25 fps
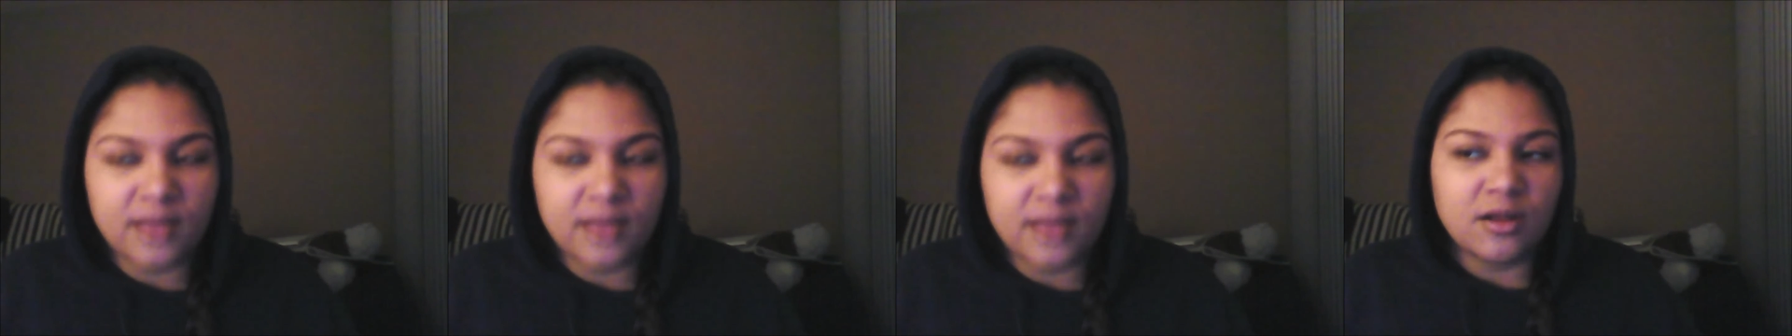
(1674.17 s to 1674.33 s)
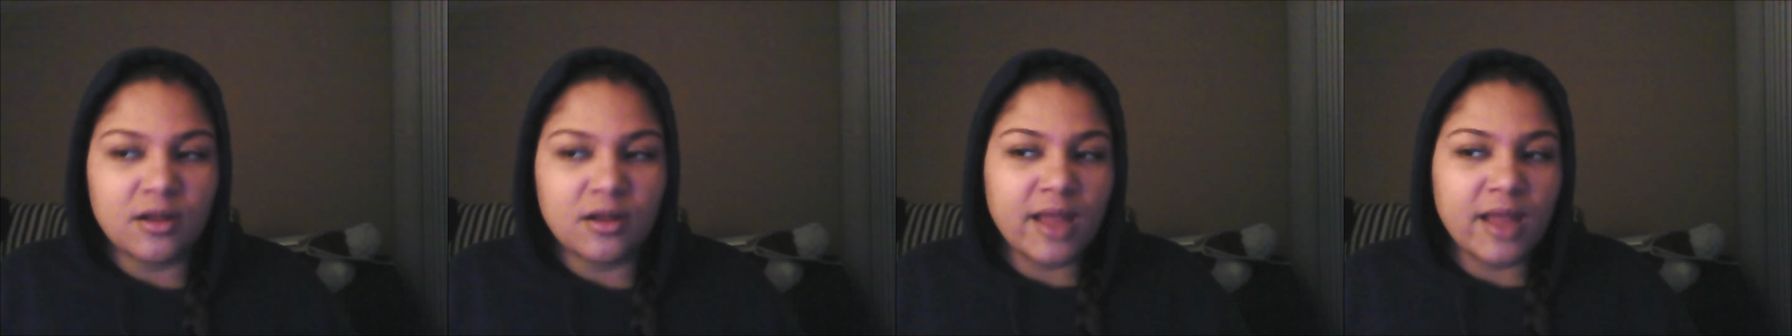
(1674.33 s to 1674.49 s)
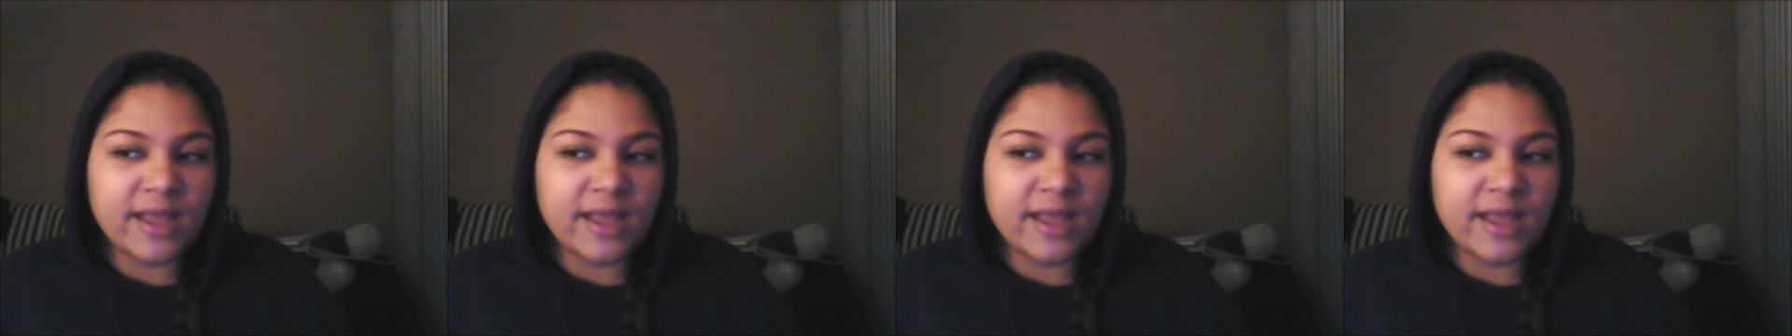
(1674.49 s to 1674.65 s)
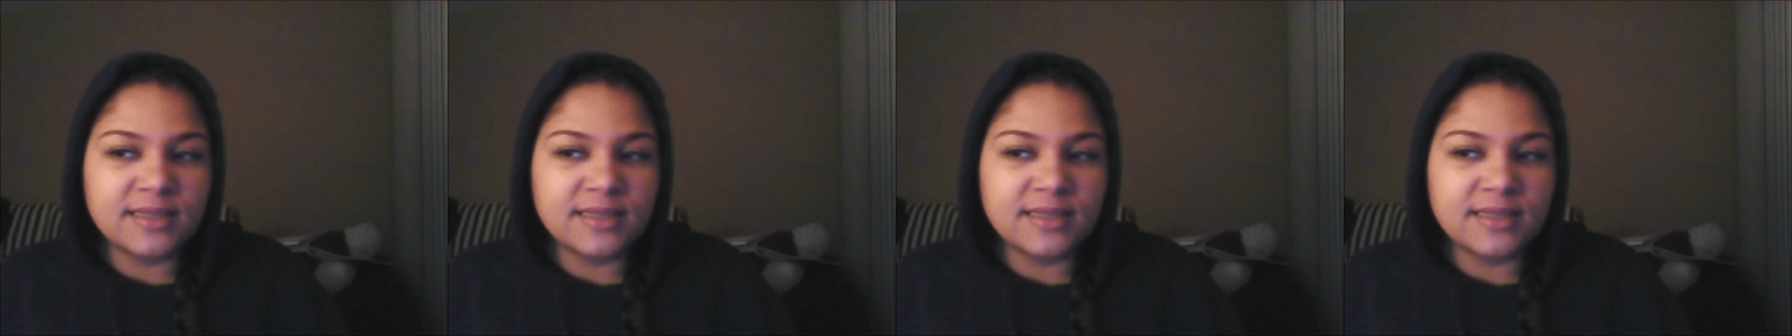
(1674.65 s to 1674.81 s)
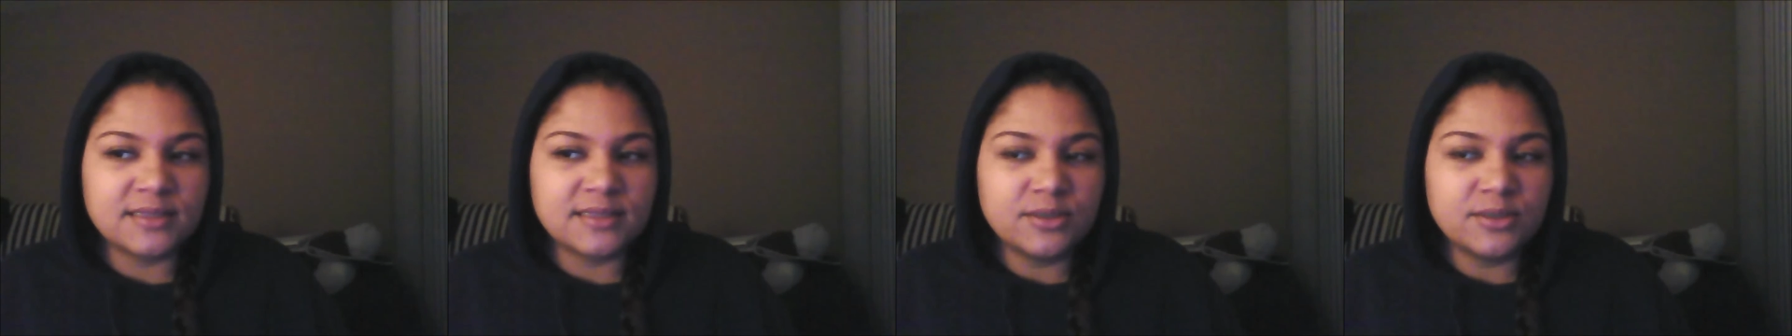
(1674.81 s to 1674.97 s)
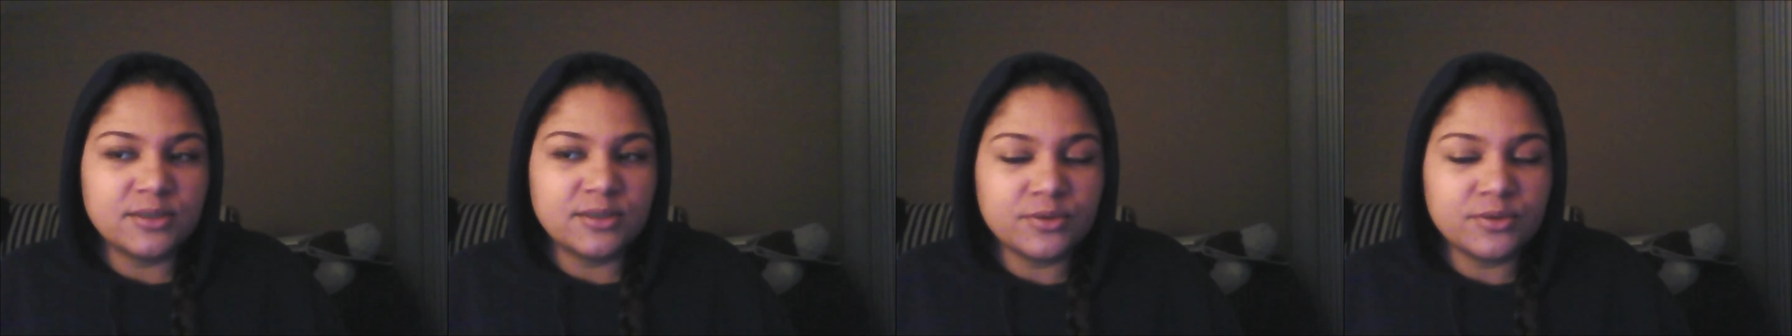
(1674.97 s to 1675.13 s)
And all I
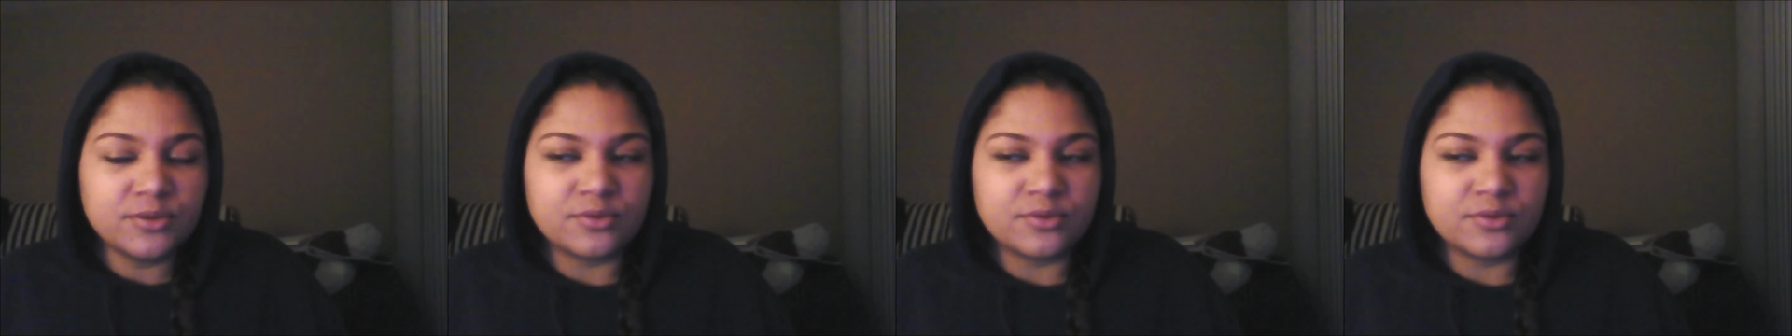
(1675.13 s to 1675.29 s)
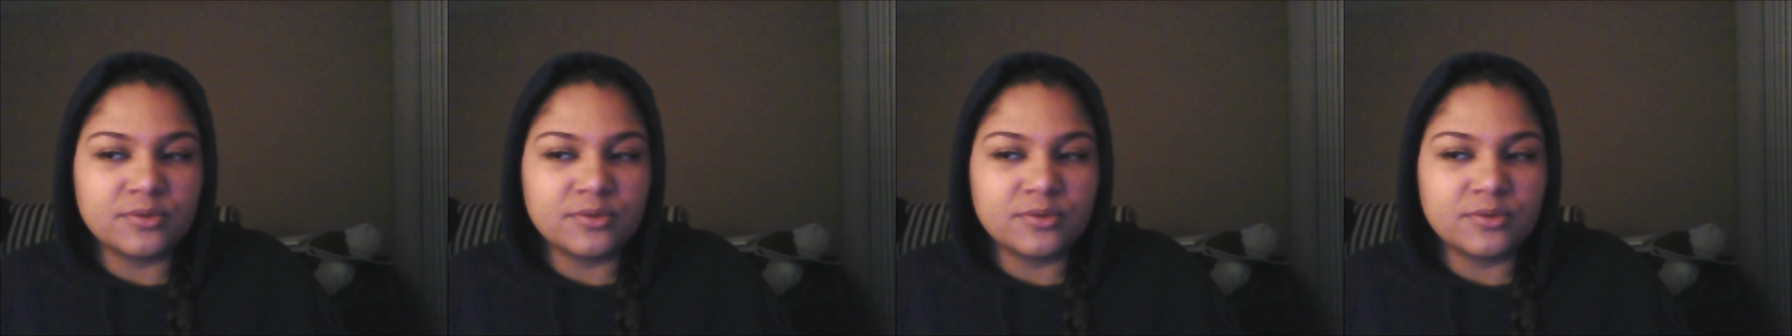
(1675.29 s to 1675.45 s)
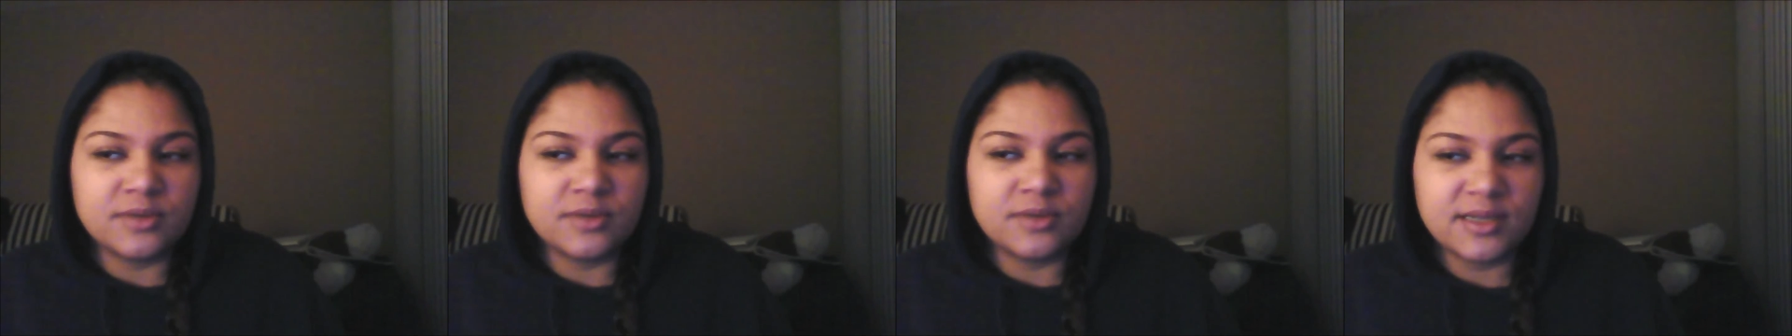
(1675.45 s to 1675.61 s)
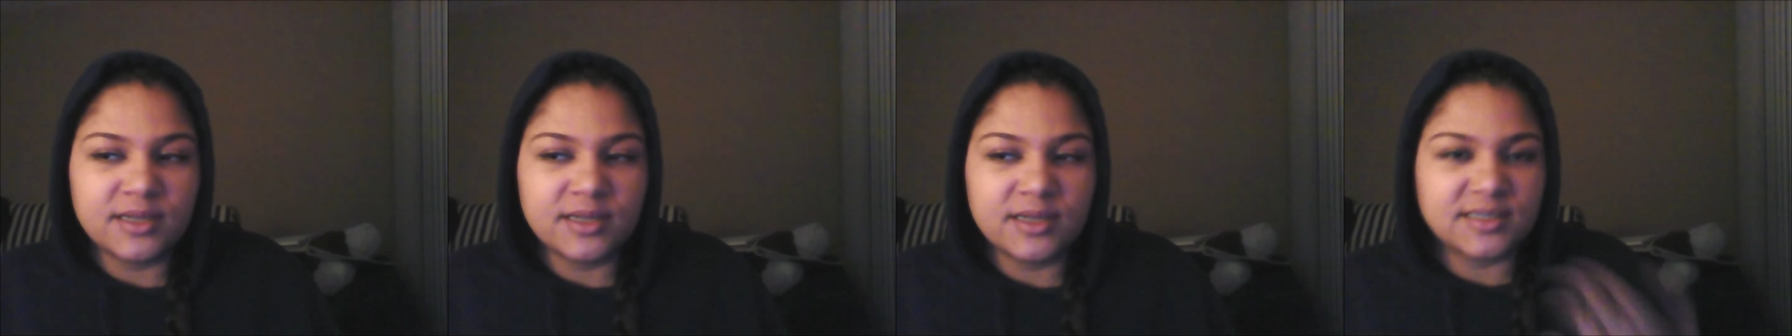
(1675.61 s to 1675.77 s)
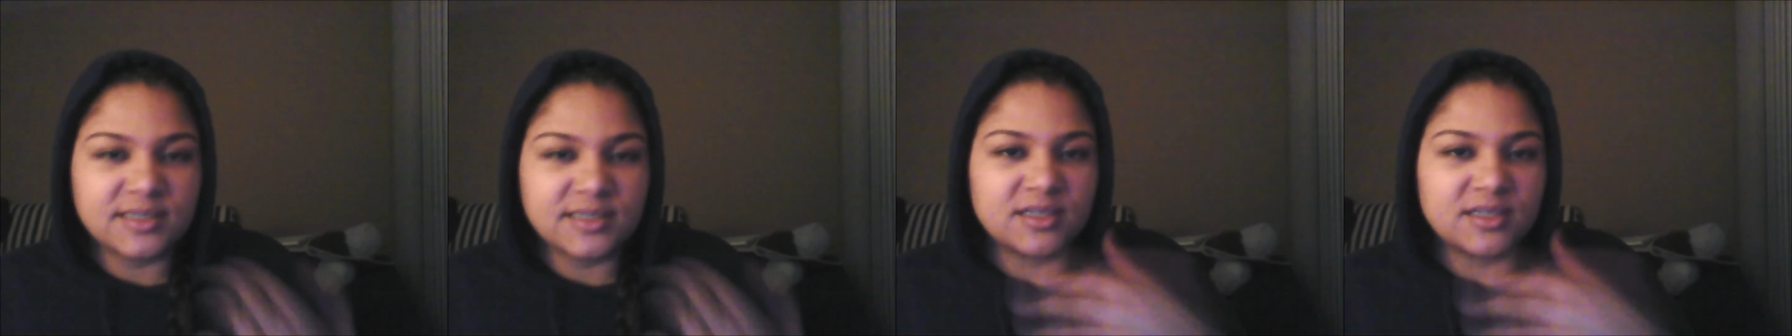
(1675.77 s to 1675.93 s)
can do